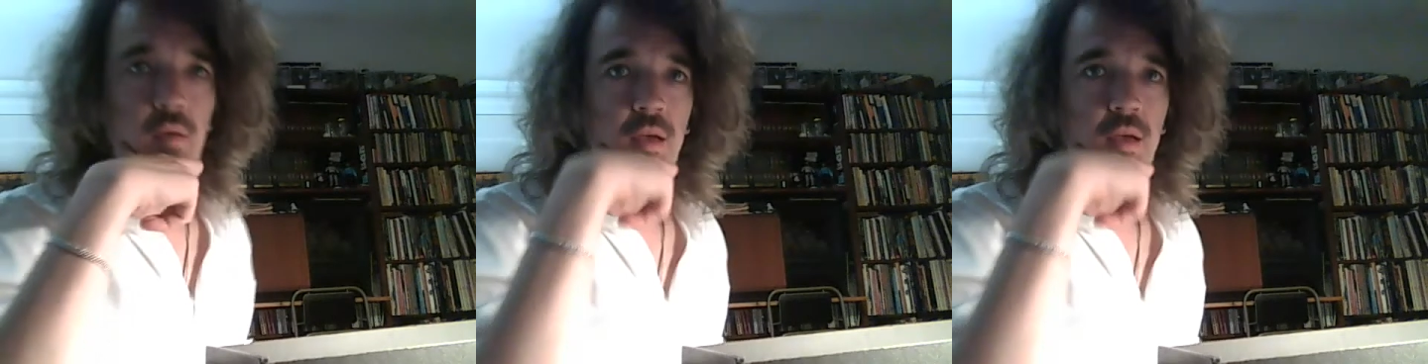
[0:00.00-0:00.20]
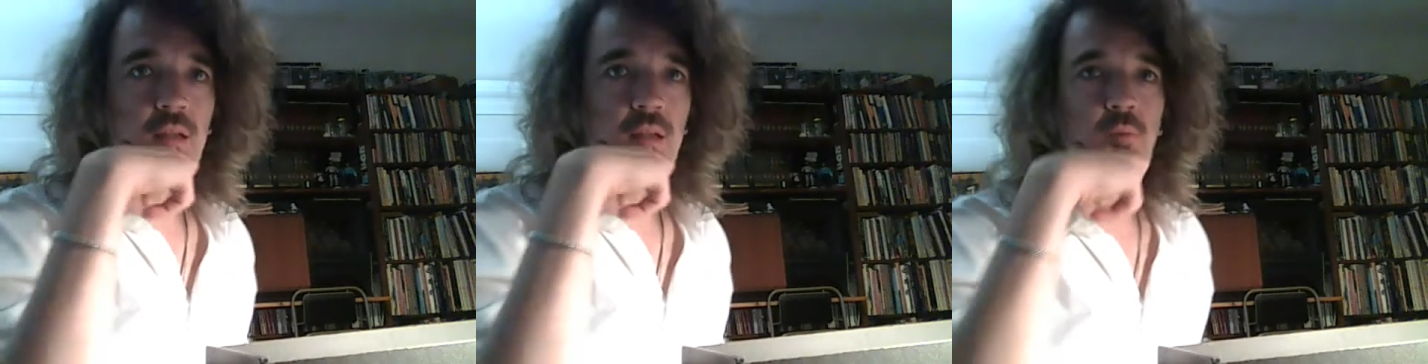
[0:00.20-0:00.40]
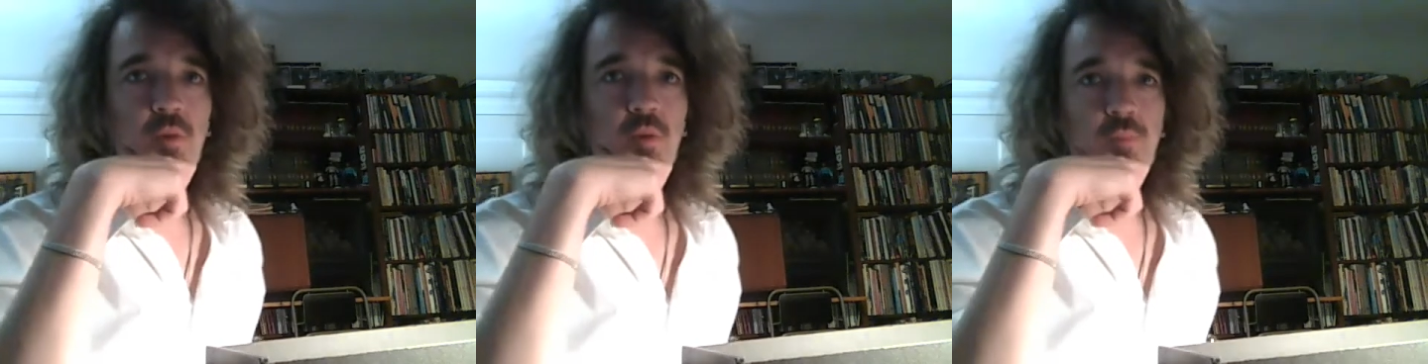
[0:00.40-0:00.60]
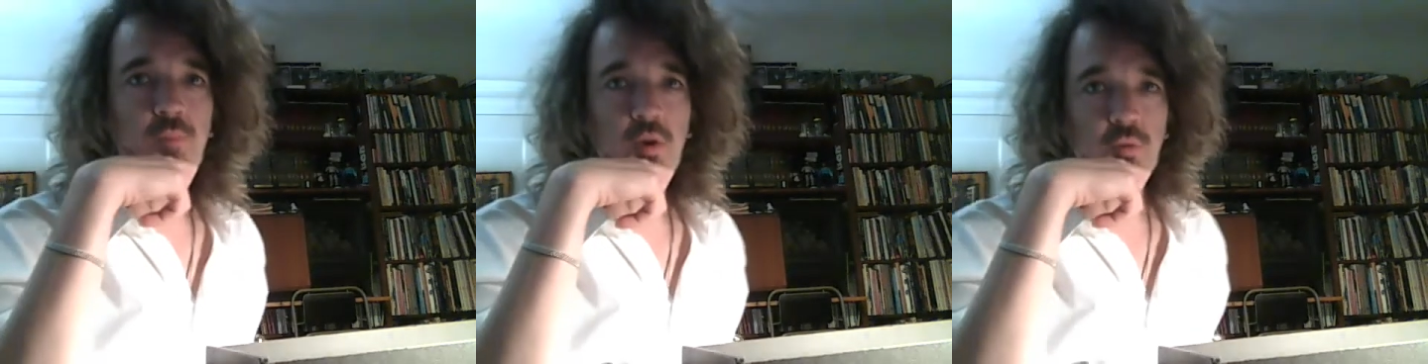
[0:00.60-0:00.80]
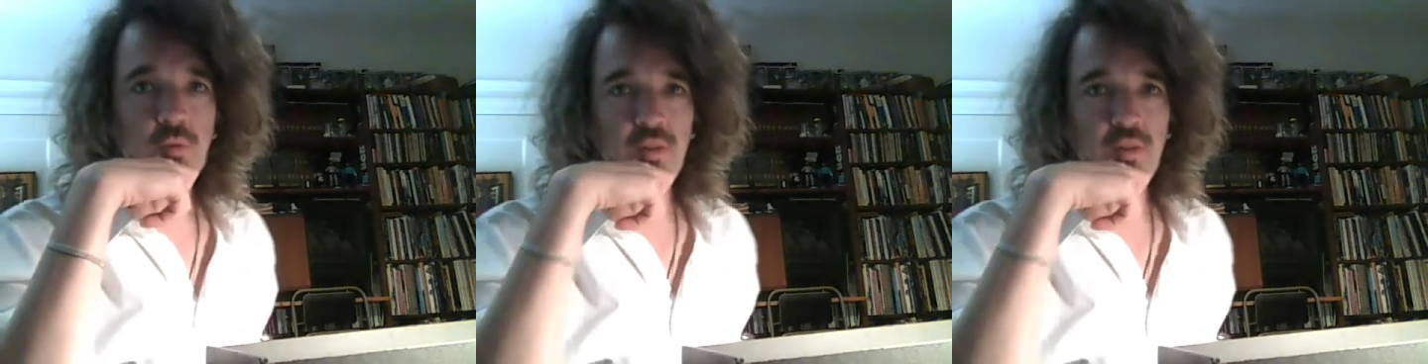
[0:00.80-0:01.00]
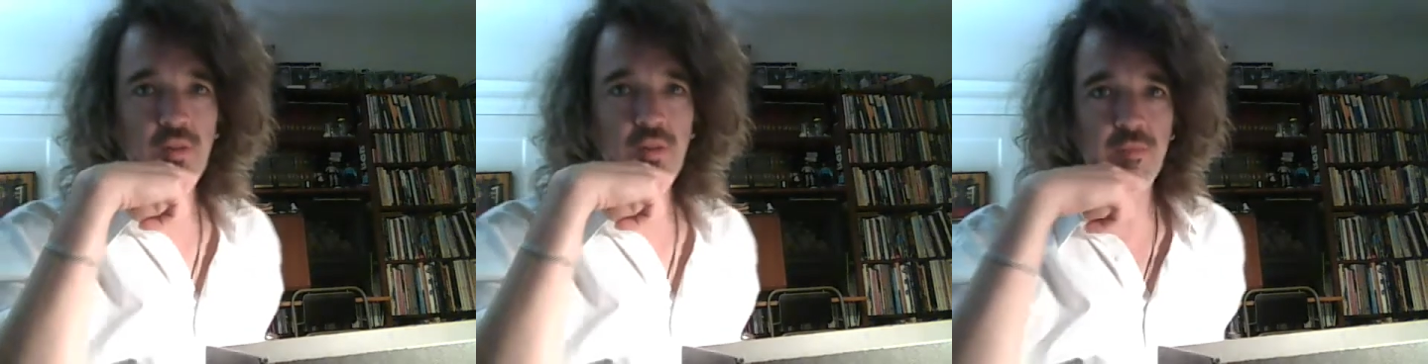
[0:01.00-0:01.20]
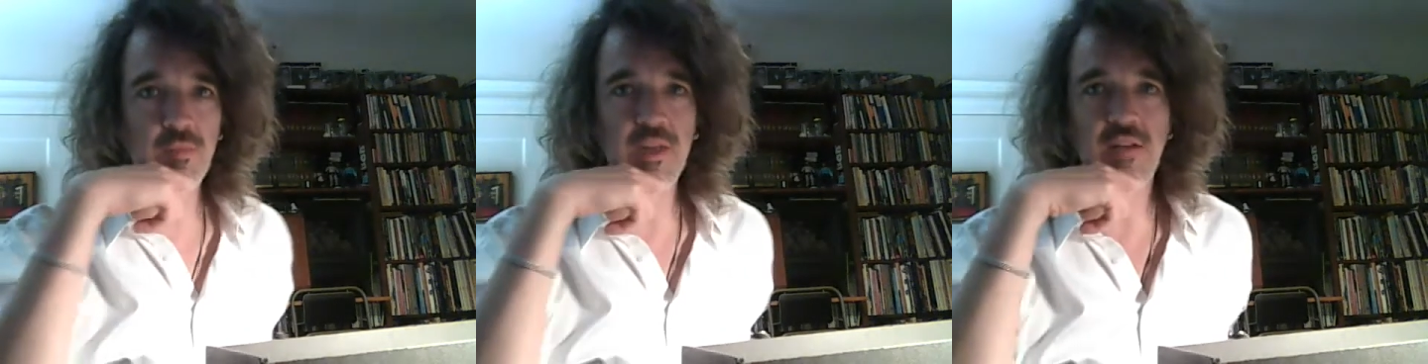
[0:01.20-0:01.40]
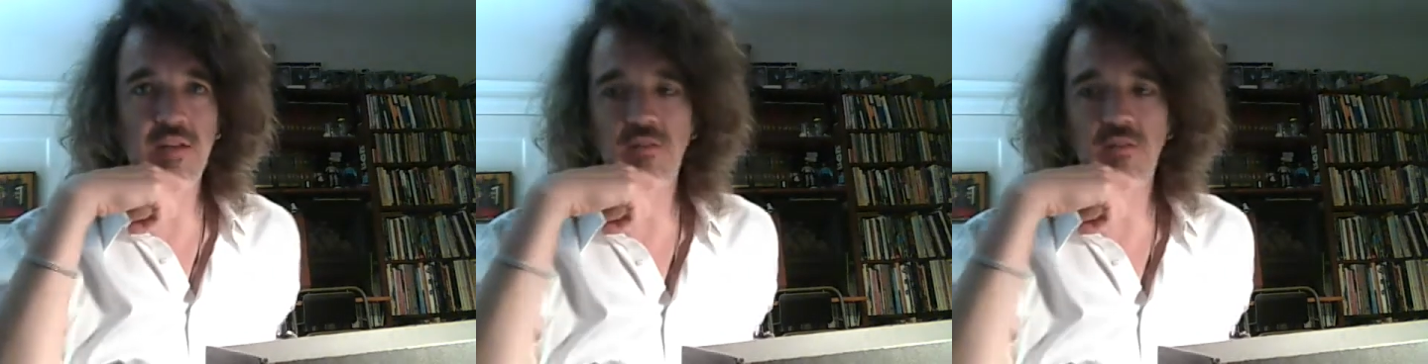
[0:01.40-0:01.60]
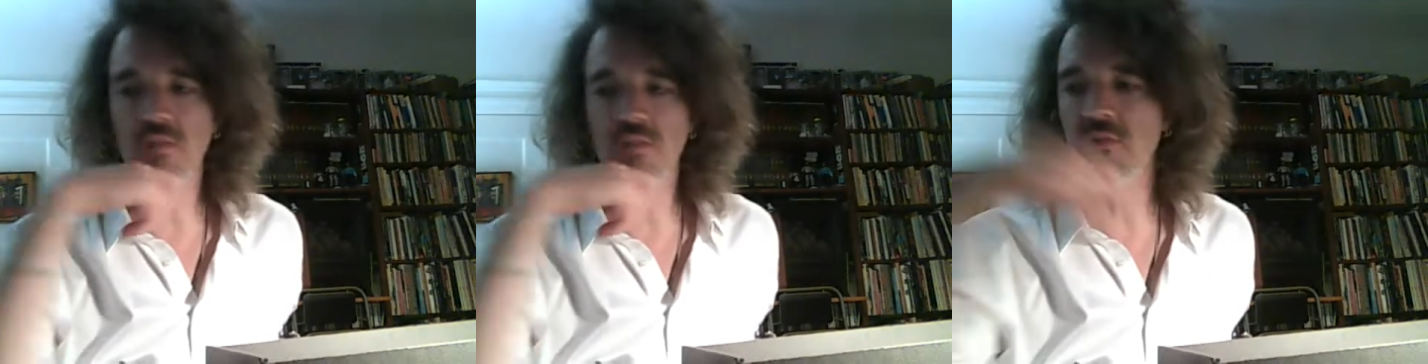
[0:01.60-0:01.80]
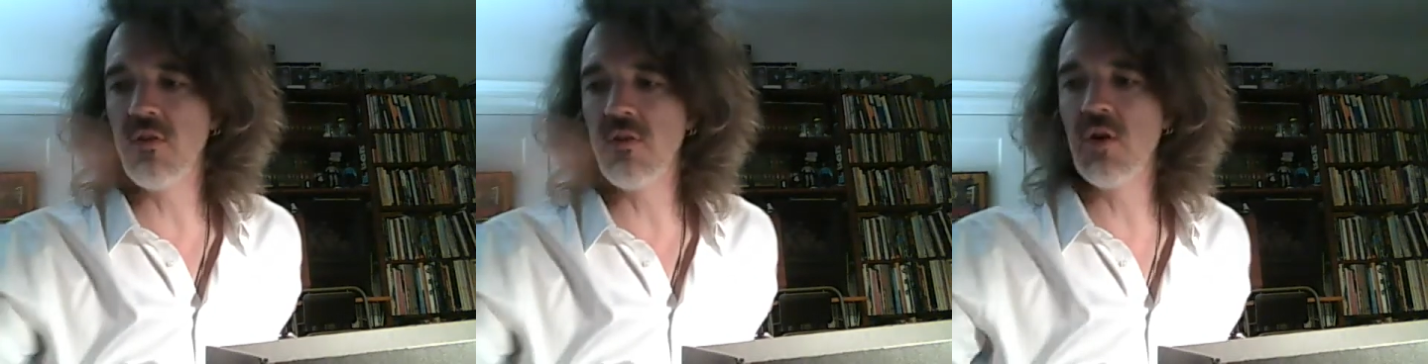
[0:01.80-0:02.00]
Any more book release plans in the
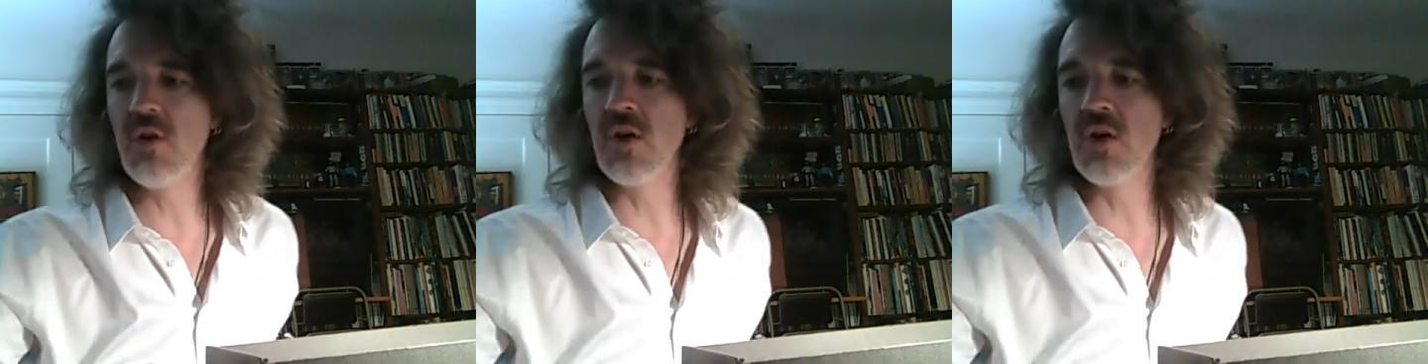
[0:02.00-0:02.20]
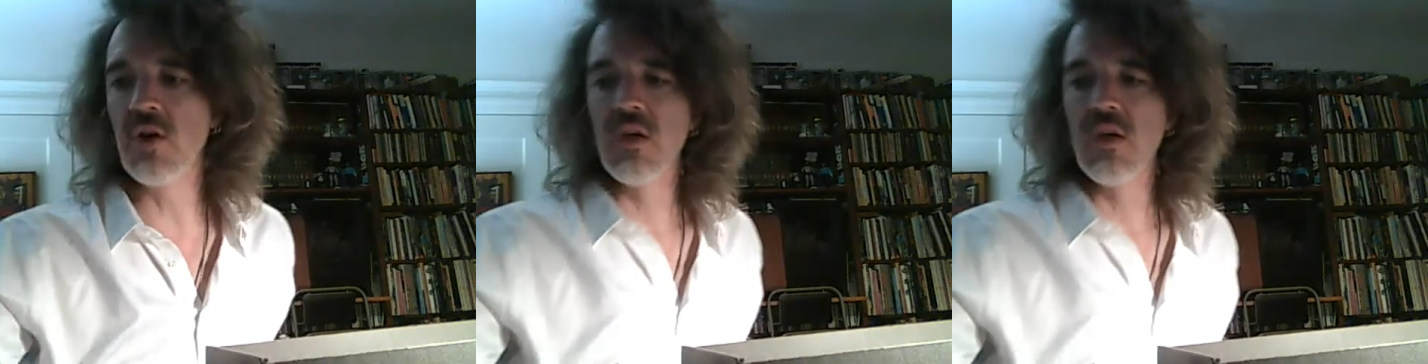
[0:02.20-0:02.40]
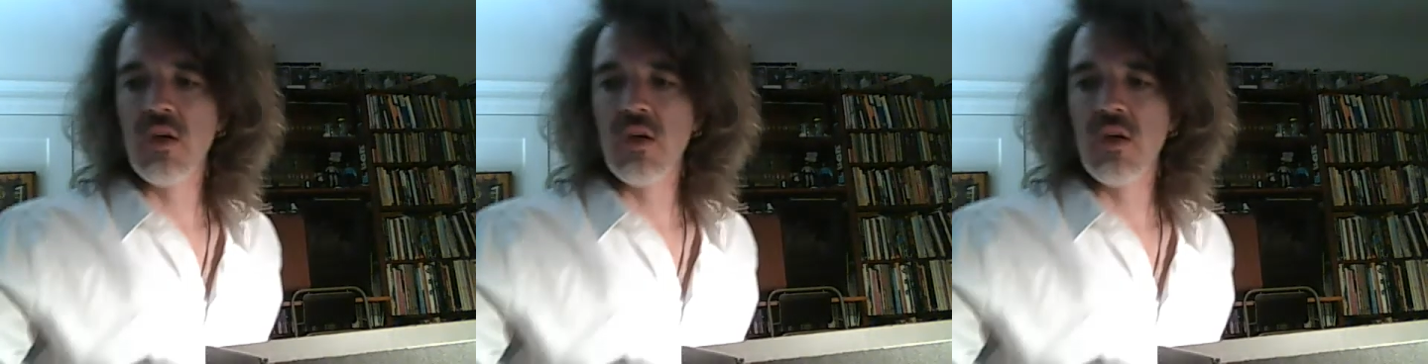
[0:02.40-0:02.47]
future?